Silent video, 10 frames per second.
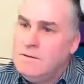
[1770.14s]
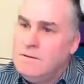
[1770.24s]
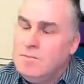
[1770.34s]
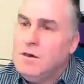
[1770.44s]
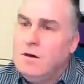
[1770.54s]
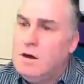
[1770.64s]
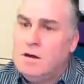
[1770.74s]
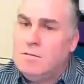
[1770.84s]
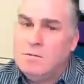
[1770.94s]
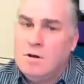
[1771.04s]
Great.
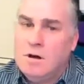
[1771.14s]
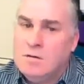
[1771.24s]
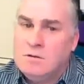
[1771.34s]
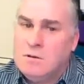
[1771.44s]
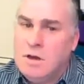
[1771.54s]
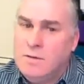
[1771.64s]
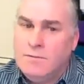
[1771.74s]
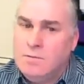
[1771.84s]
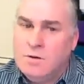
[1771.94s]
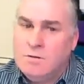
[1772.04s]

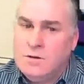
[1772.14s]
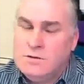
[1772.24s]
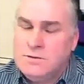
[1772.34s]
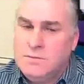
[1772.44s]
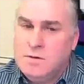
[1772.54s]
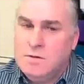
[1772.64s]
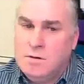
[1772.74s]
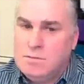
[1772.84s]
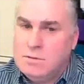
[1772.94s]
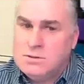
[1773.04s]
Everyone I interview,
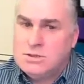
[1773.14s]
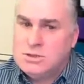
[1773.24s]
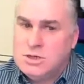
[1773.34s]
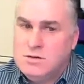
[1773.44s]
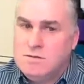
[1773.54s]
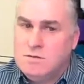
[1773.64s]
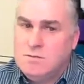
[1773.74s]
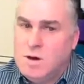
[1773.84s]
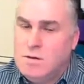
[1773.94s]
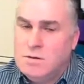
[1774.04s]
I want to see do
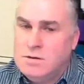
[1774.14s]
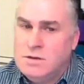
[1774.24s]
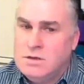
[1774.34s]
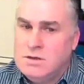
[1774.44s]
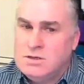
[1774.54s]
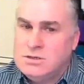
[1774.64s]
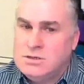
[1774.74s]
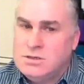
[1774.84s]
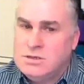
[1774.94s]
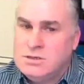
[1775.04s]
well, and this
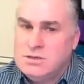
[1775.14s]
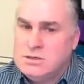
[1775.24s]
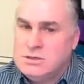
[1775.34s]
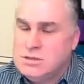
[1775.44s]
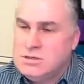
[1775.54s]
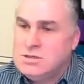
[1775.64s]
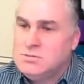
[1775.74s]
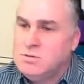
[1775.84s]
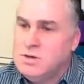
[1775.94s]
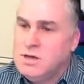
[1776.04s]

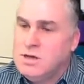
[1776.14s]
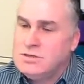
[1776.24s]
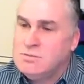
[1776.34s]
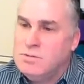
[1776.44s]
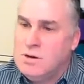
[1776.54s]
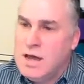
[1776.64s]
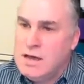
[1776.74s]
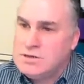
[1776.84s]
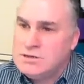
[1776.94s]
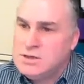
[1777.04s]
is what it is, a
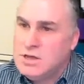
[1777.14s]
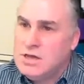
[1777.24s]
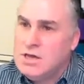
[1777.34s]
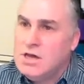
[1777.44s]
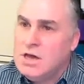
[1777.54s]
relaxed thing.